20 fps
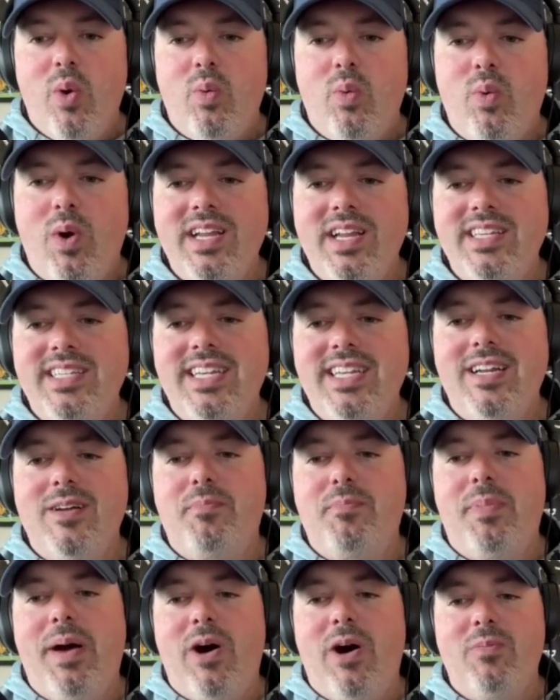What is it
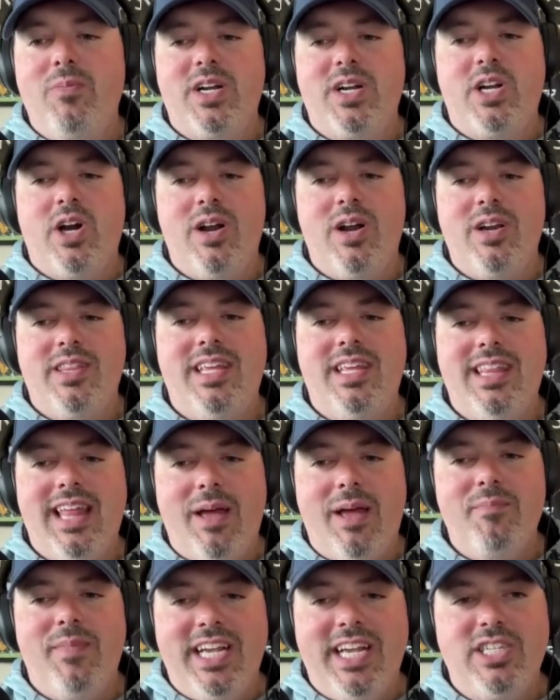about McCarthy
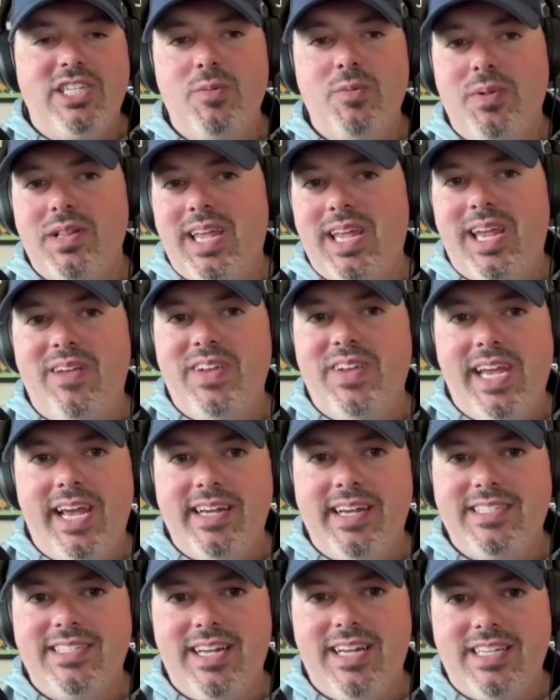that makes you believe he
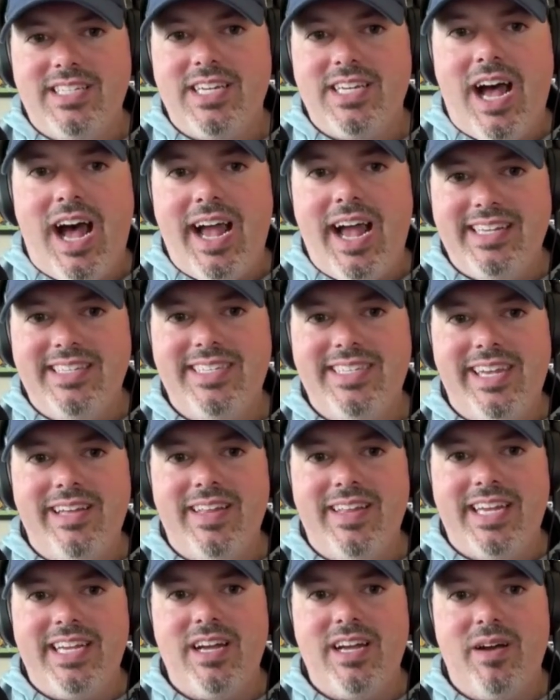has such a high
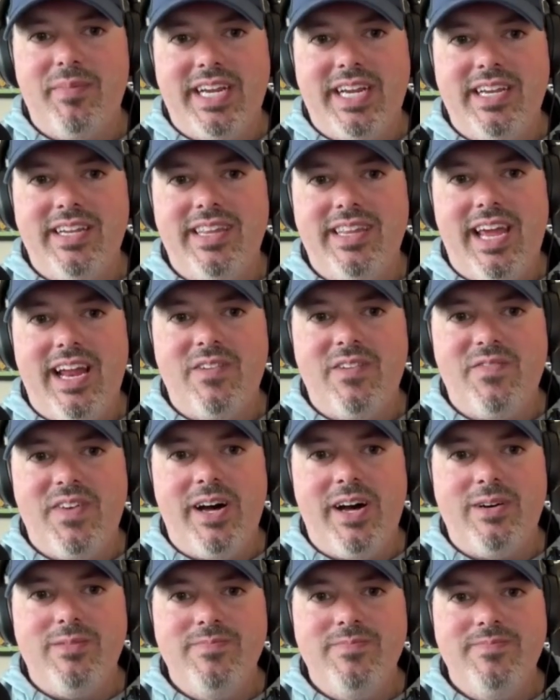ceiling coming into the
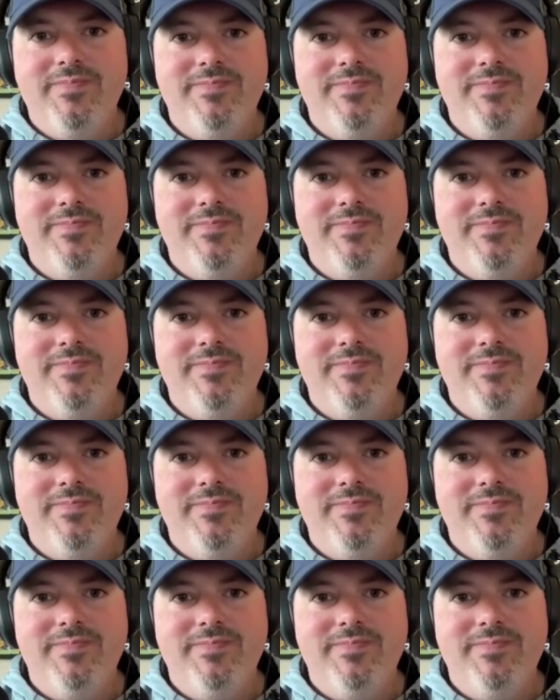NFL?